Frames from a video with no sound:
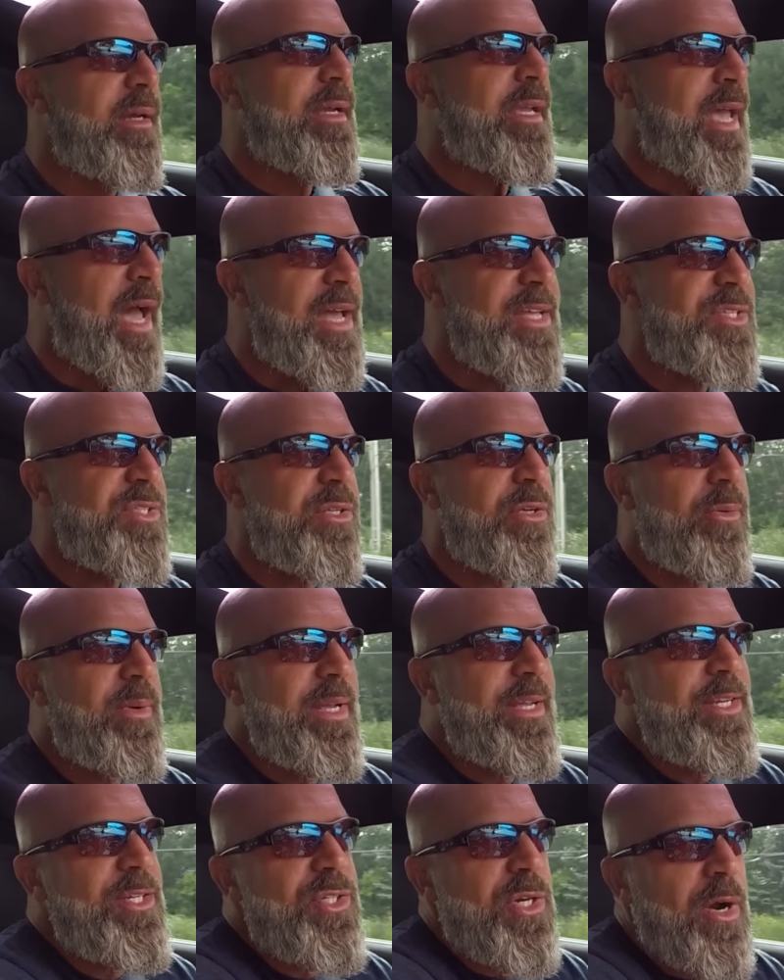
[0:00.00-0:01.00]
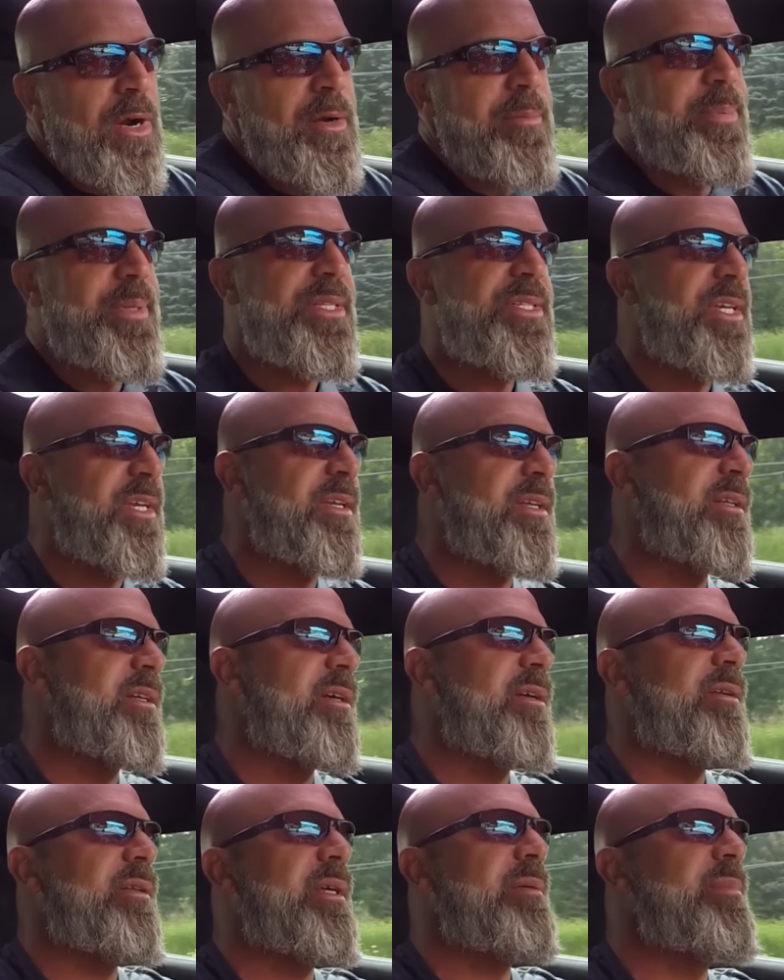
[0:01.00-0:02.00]
Guys their age aren't
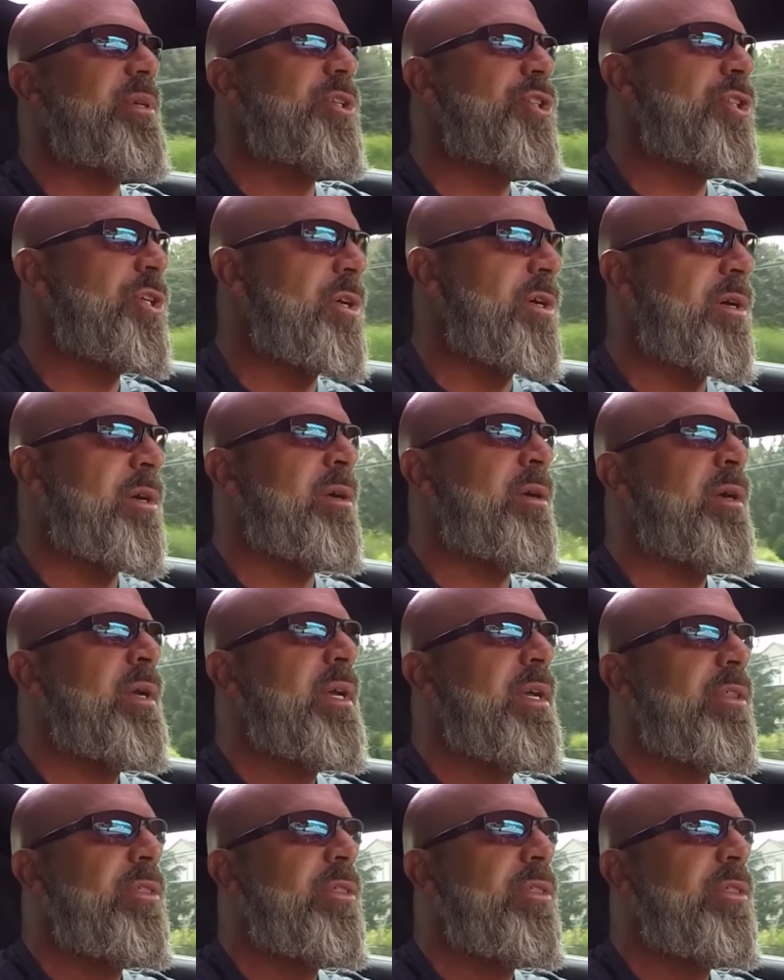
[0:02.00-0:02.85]
particularly mature.